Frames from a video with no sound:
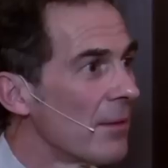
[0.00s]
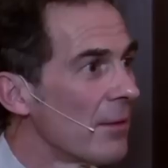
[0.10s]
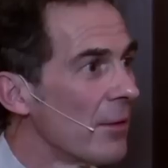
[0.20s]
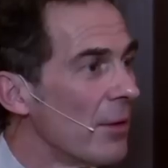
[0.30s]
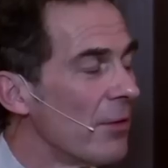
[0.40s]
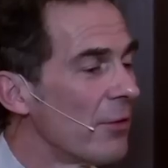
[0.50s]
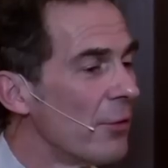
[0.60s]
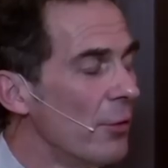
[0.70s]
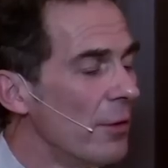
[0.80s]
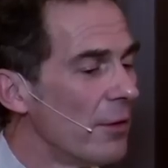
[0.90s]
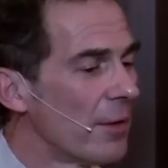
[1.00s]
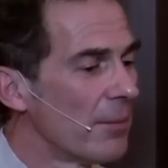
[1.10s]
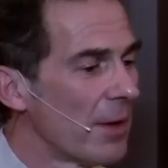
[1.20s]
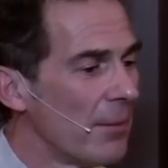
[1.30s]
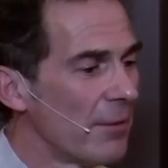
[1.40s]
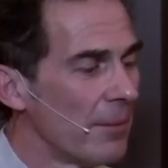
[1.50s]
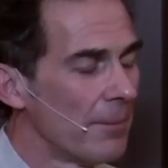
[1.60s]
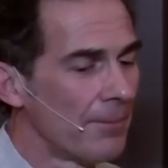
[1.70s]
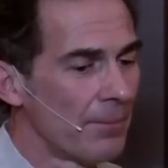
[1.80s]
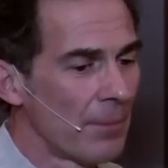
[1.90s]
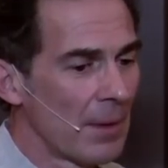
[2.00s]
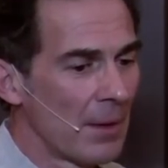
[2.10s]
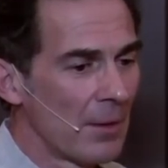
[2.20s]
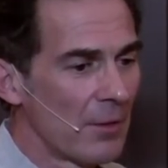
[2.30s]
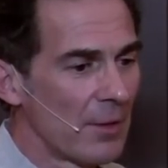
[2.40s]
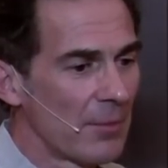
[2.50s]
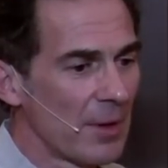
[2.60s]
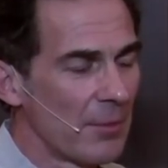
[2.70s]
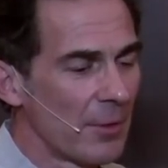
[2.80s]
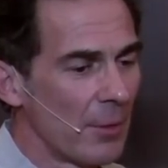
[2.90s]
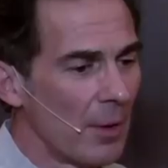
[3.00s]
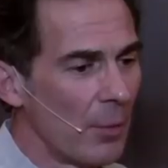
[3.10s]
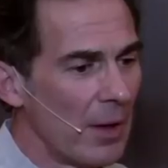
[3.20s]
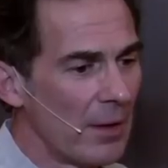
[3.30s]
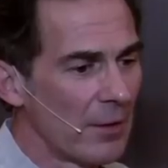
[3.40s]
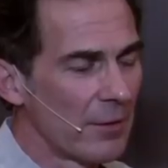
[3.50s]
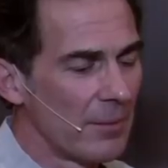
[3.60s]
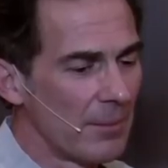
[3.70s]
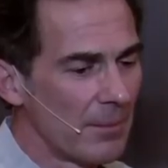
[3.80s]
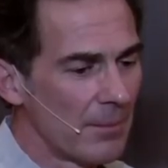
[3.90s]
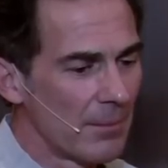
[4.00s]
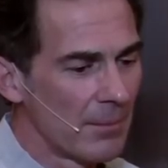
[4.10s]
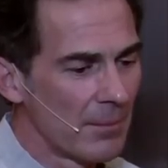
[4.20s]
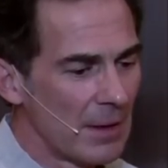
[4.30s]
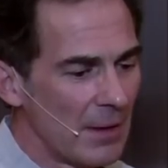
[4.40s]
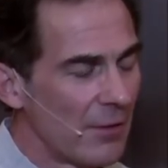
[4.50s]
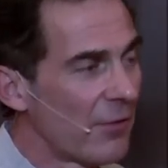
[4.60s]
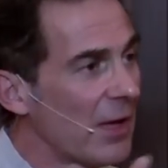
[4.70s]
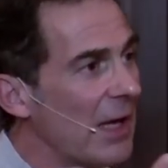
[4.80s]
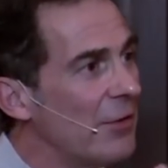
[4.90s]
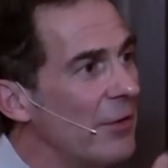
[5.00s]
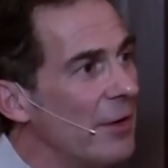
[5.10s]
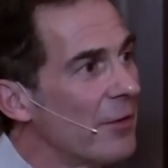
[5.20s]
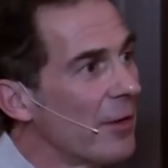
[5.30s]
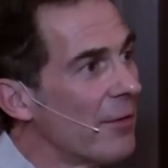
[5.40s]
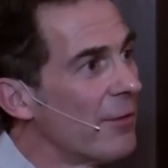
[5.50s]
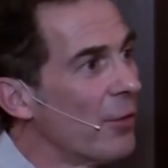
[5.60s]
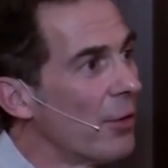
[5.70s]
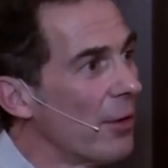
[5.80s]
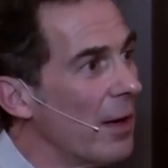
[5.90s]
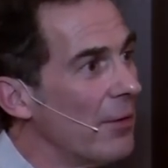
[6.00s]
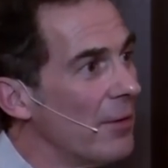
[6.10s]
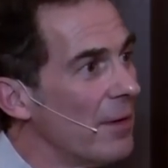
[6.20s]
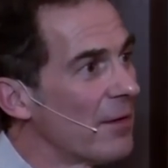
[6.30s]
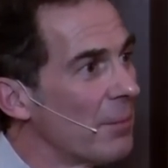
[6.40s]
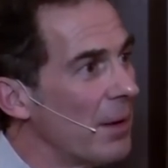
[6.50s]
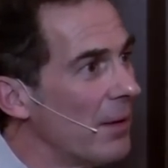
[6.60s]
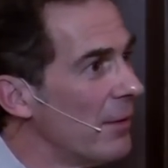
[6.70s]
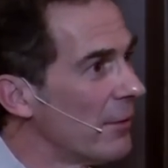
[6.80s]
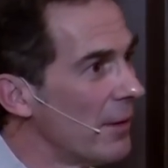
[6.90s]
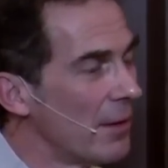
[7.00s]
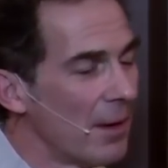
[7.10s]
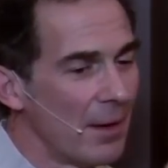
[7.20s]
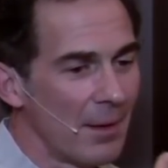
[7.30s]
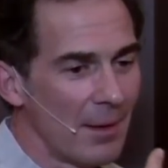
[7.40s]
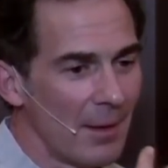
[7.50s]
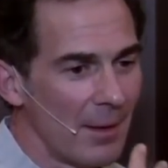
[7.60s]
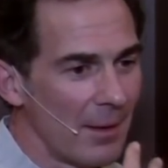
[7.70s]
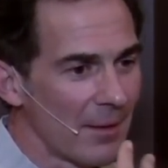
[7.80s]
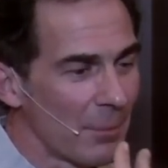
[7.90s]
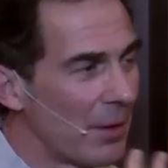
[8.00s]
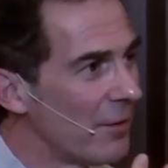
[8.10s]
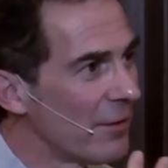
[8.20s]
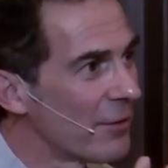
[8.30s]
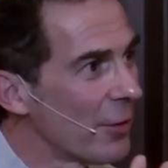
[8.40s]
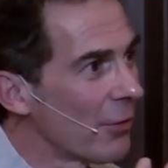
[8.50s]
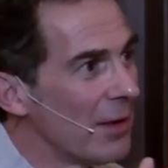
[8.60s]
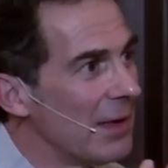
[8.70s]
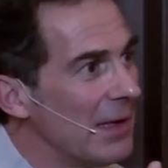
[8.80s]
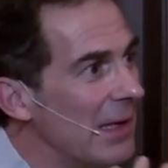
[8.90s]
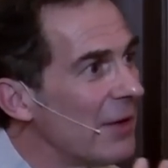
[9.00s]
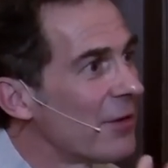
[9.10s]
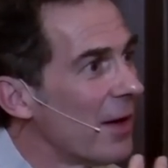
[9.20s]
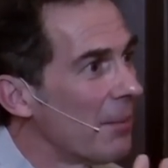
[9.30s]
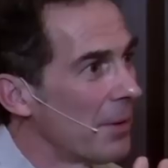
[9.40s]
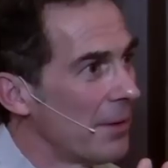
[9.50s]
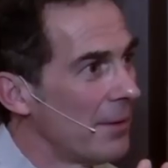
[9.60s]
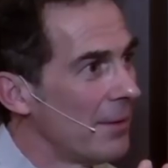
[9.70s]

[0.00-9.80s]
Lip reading: So it's true that sometimes awareness floods into the foreground of experience, and experience is totally lit up,